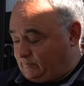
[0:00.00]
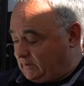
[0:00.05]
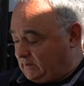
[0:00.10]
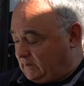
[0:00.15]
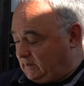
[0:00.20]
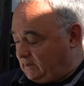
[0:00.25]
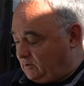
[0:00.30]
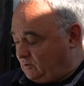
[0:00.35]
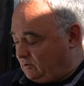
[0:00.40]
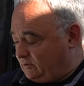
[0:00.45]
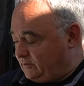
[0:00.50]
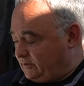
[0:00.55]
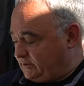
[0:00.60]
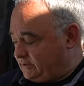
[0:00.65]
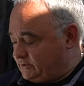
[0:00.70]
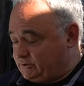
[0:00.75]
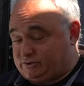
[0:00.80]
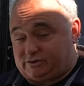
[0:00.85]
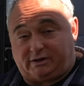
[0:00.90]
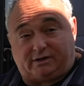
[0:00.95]
And on the
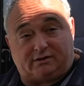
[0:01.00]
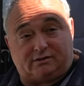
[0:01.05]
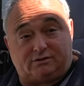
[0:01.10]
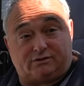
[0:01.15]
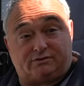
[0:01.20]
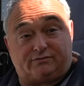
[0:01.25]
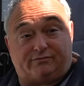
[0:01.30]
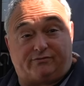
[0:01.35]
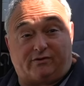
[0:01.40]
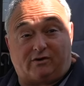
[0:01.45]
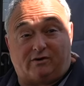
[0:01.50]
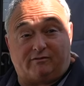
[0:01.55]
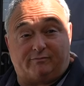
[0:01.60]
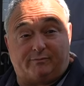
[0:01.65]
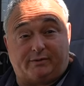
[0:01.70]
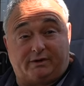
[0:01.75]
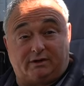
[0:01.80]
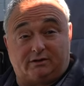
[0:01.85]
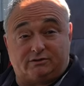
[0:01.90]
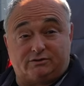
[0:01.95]
cassette is 5
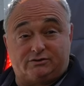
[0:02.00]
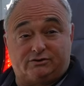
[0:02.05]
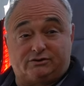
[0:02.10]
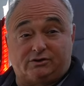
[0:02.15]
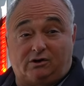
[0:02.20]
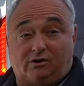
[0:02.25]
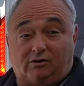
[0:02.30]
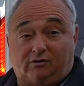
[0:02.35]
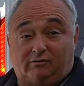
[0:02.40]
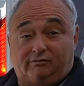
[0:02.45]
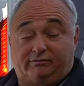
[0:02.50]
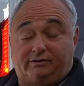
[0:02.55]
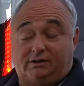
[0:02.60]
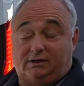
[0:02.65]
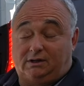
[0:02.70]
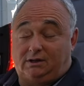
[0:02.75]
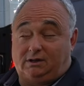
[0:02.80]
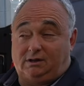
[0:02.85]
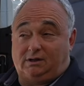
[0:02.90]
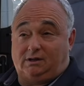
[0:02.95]
meters of
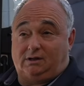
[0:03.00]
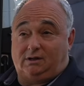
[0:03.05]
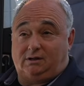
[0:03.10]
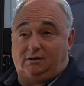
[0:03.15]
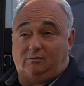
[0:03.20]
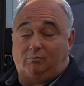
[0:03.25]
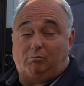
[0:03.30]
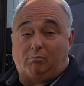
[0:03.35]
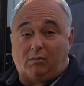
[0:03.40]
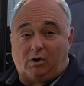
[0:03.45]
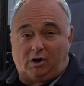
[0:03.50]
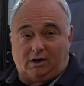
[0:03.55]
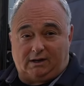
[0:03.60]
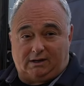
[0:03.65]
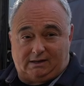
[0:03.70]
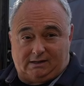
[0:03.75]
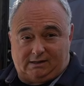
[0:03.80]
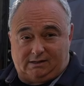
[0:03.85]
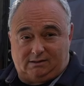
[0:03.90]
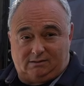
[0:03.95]

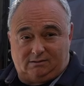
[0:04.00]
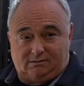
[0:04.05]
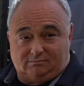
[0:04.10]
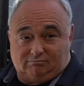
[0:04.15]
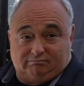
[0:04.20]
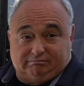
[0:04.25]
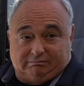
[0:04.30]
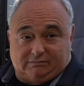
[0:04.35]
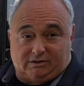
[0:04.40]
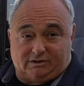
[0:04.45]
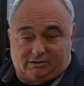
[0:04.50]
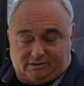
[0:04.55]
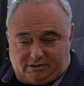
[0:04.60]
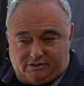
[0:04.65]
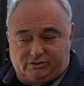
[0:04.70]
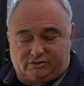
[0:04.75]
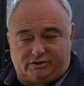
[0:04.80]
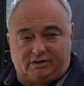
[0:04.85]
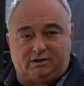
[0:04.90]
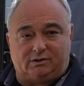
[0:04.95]
mylar, a
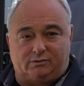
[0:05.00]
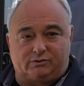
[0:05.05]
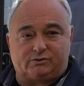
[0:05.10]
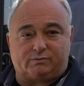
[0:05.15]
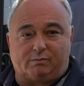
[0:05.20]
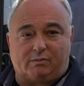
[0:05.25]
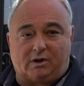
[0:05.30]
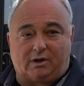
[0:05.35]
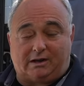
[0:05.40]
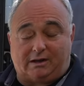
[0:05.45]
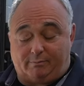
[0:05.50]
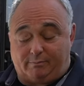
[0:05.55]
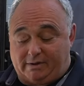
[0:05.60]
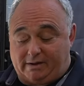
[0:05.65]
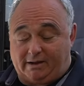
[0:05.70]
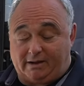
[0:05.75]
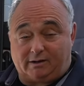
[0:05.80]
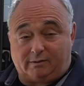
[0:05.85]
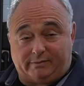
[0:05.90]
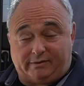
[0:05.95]
continuous mylar
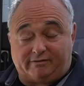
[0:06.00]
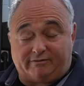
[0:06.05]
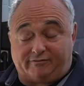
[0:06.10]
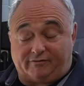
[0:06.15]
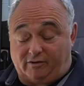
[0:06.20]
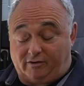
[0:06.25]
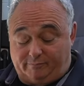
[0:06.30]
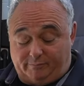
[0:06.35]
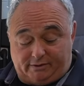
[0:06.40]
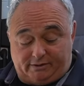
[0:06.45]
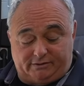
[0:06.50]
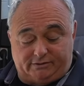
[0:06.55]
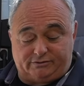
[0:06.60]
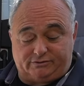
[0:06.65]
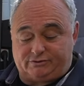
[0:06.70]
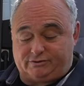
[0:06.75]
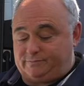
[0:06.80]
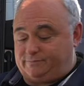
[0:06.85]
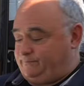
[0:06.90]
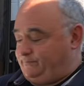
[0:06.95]
bag, about 5
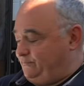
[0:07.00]
meters.